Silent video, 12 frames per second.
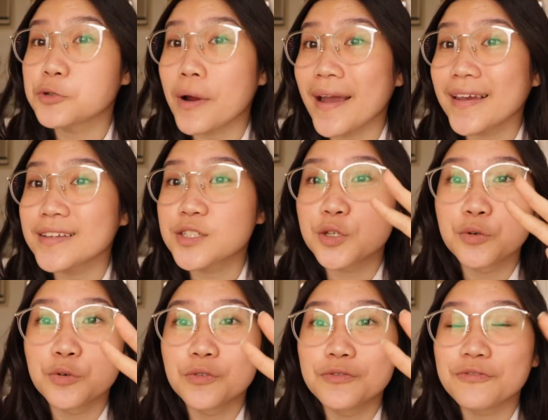trying
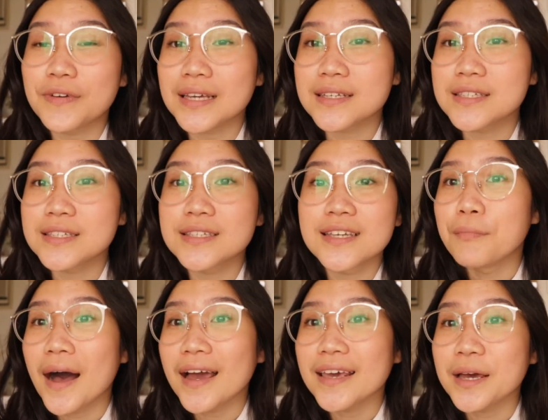to fix
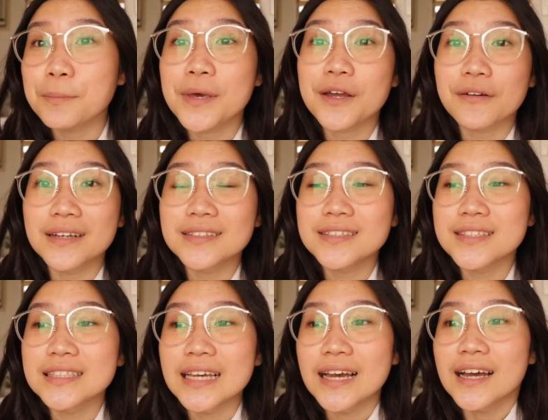my appearance